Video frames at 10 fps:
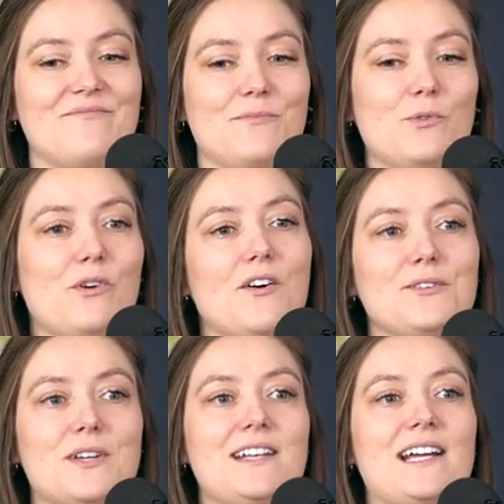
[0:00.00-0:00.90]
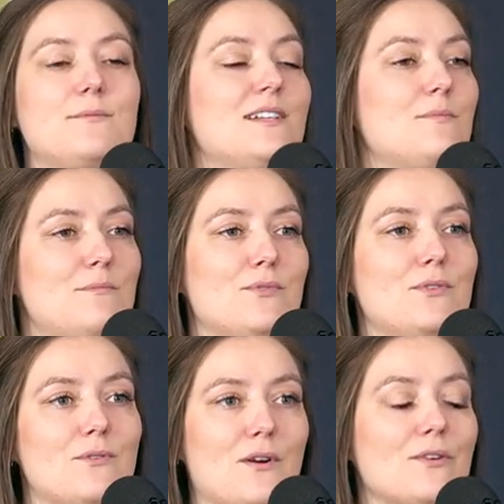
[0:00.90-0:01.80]
will also connect me to people
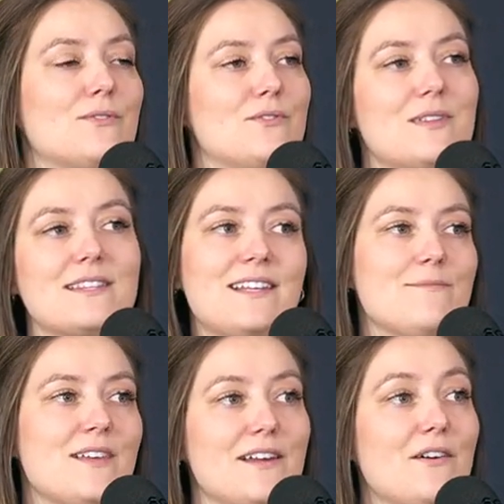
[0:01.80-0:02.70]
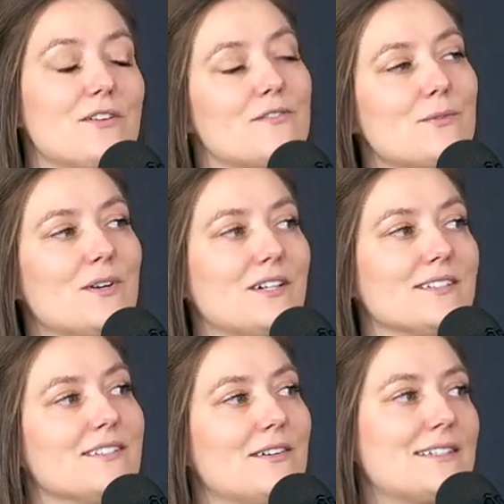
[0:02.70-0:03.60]
who are also doing the same thing all over the
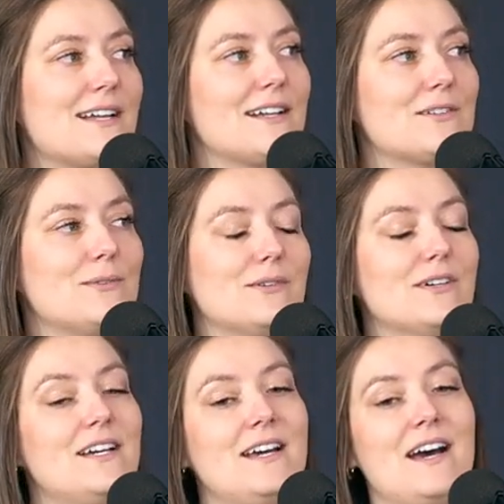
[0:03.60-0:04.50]
world. So it's kind of cool.